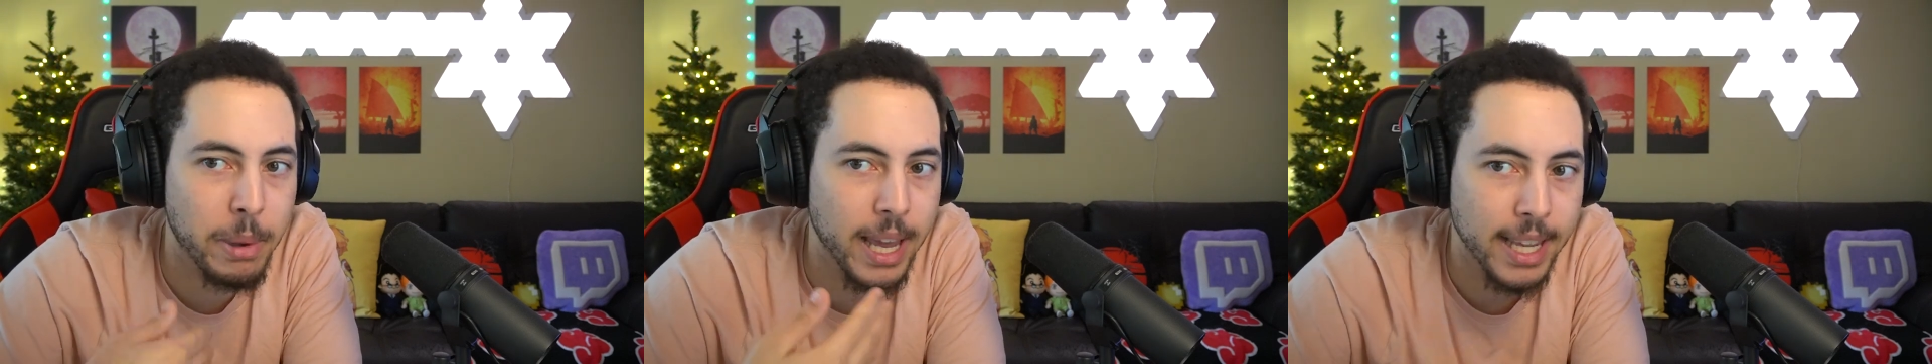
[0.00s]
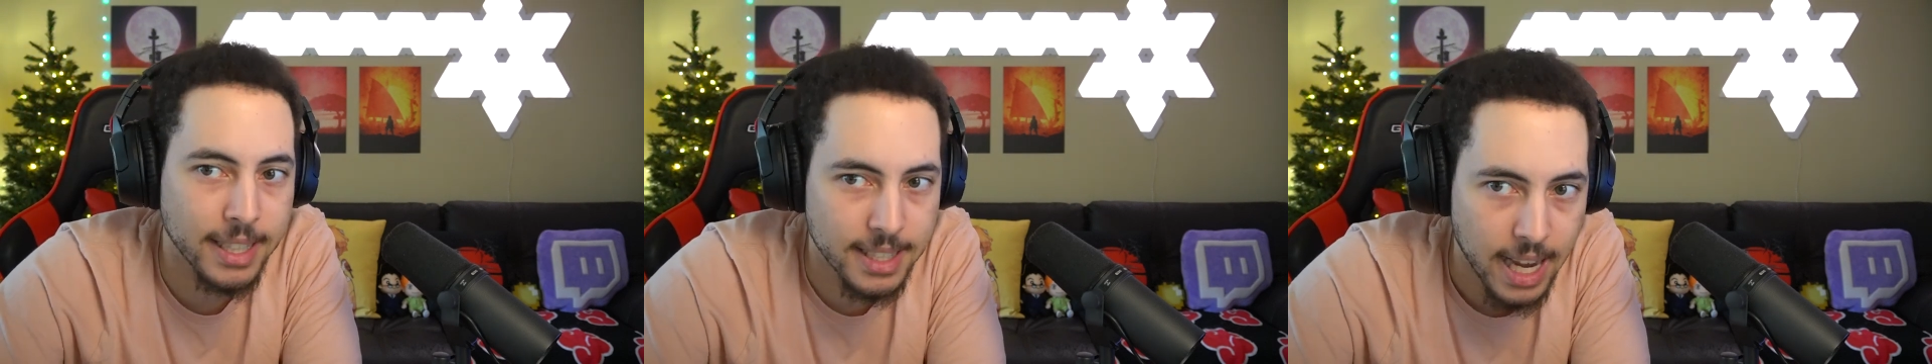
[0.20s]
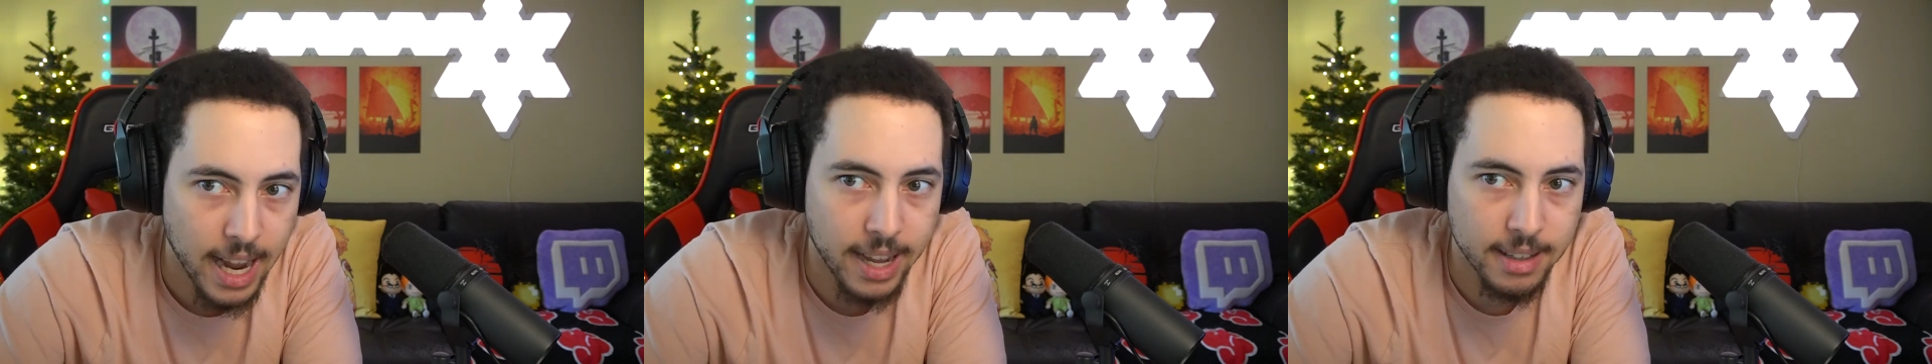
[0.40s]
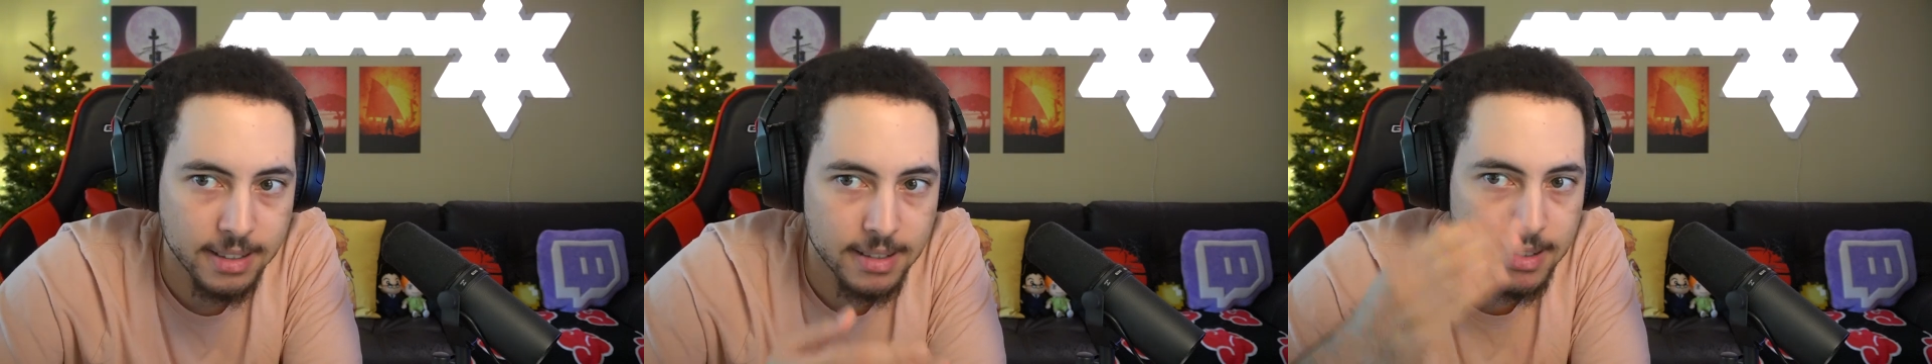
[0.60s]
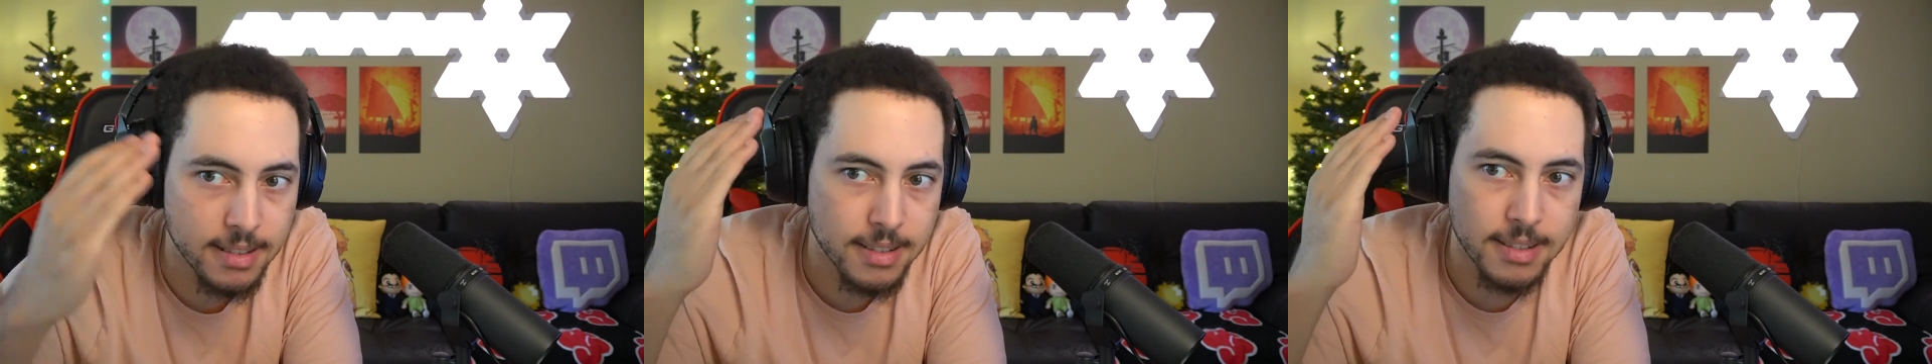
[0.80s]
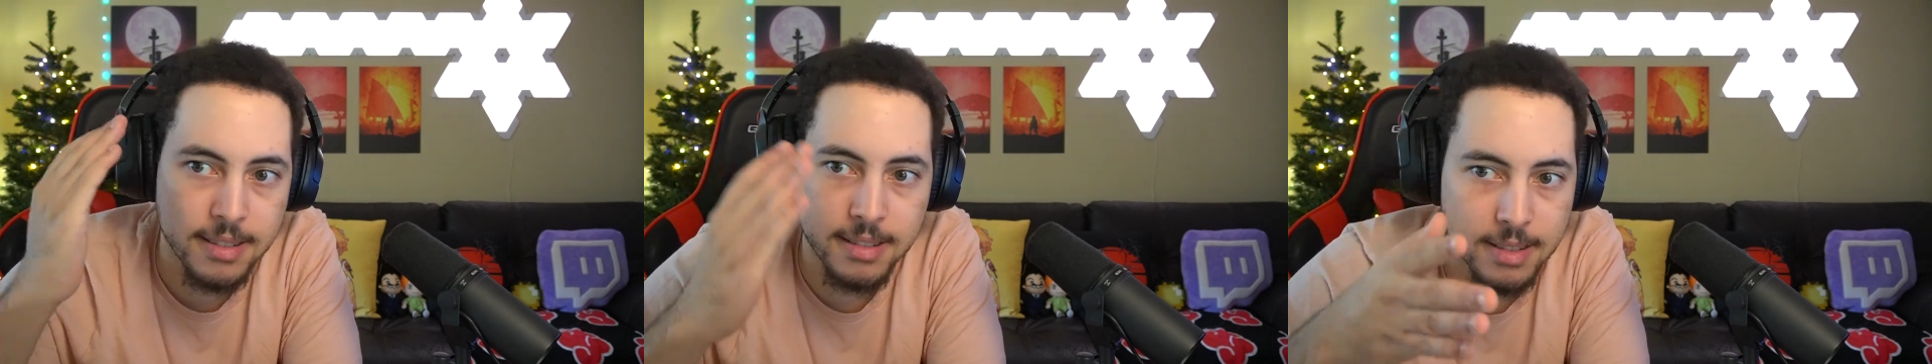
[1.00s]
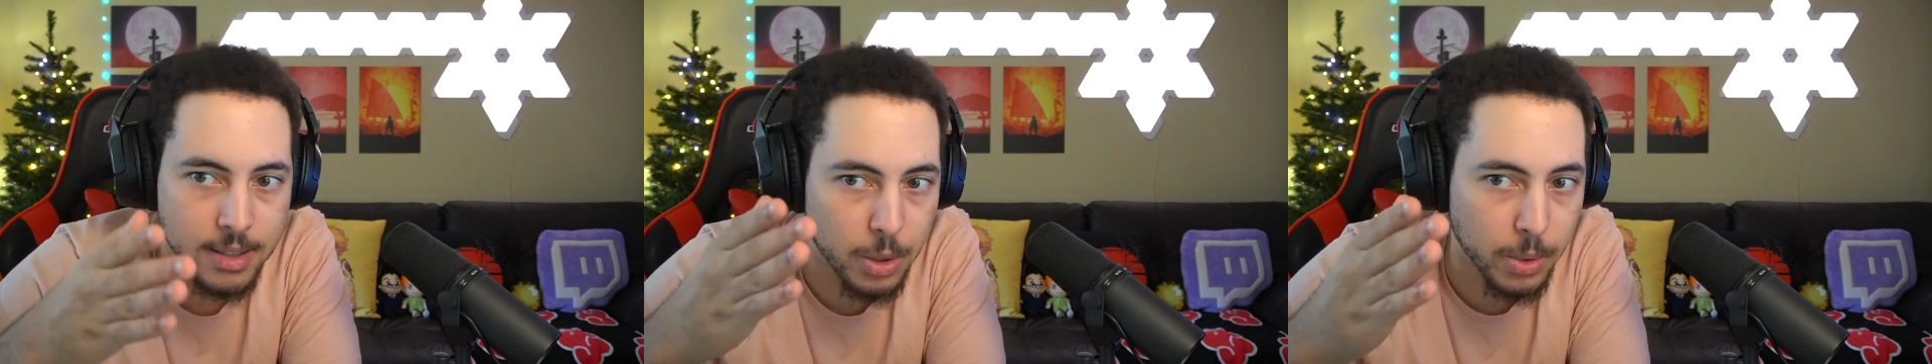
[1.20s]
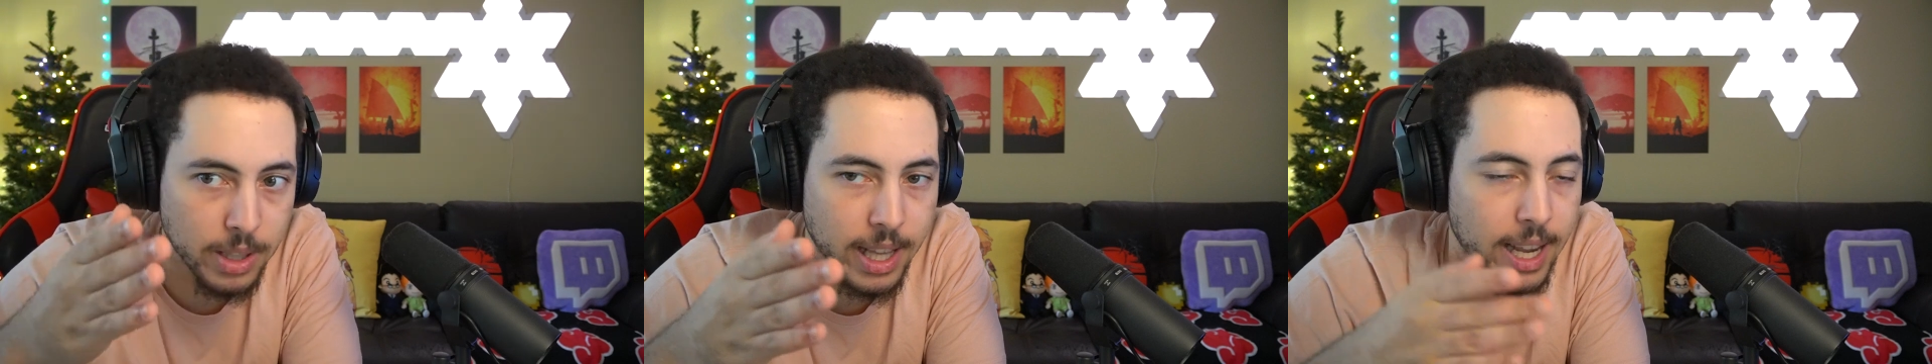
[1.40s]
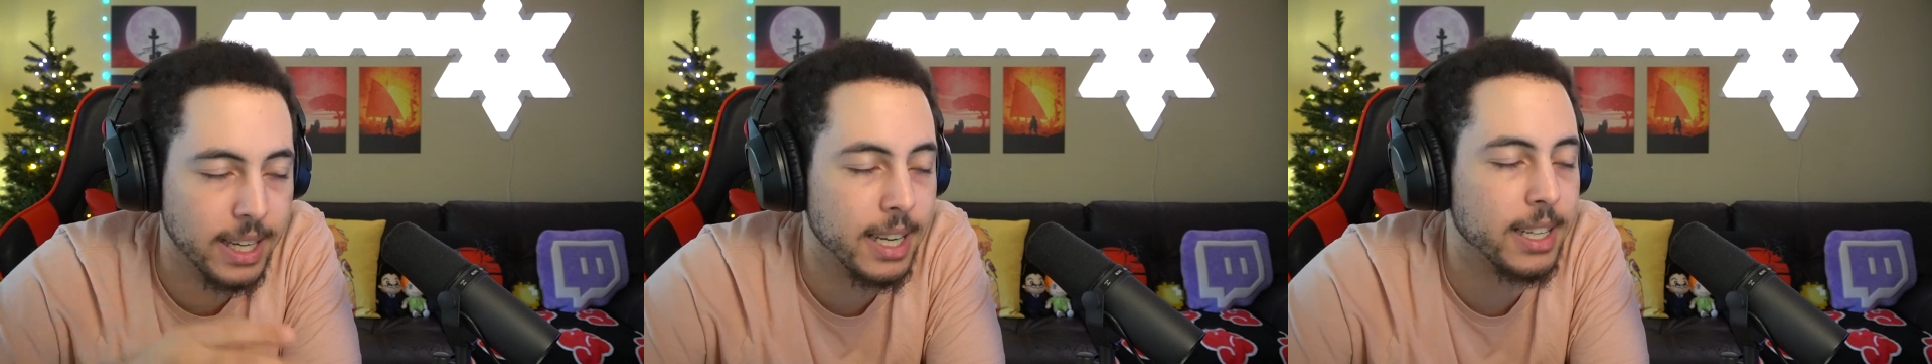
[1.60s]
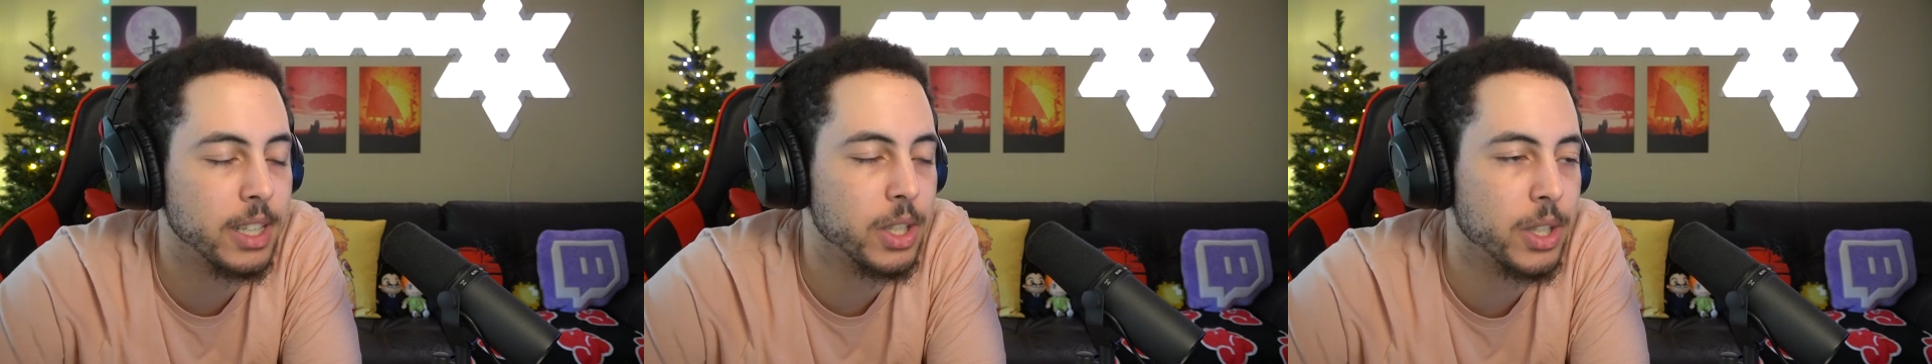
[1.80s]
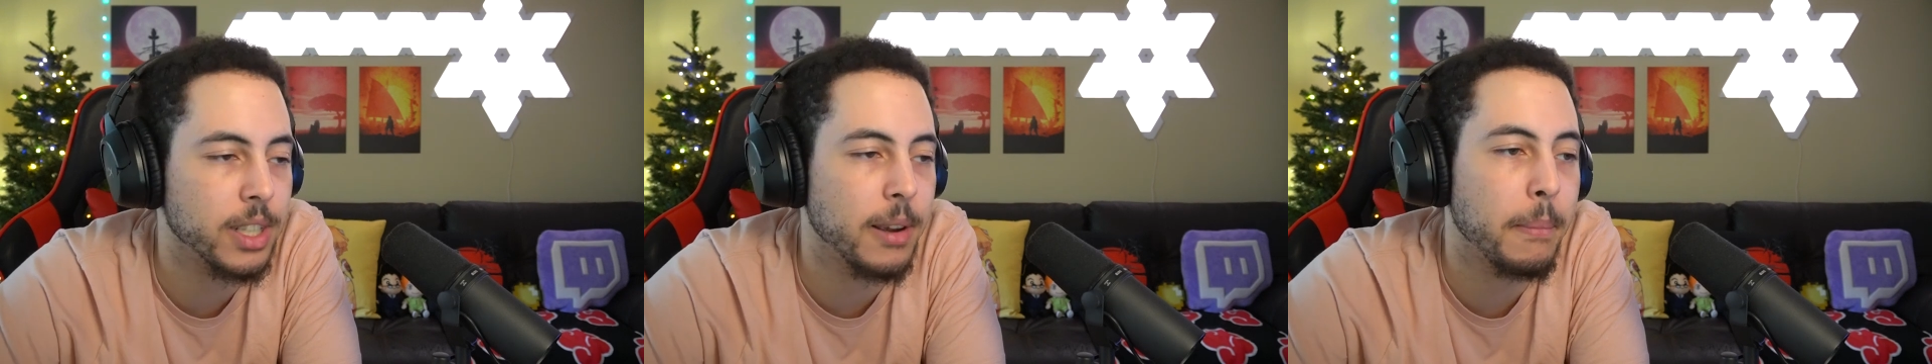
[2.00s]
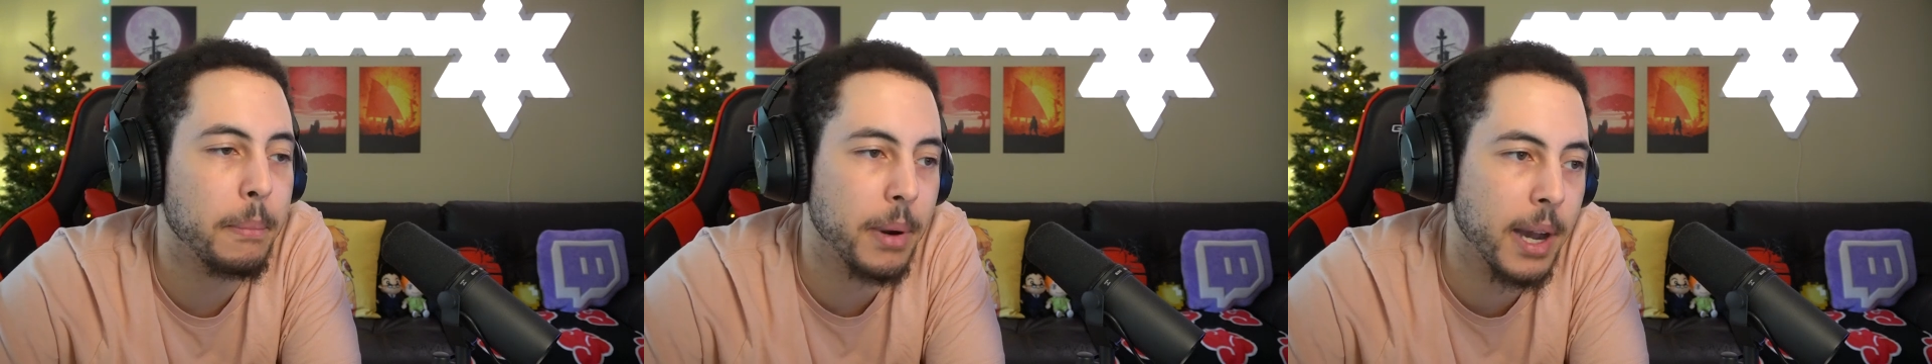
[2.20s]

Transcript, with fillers: paying taxes, doing that kind of shit.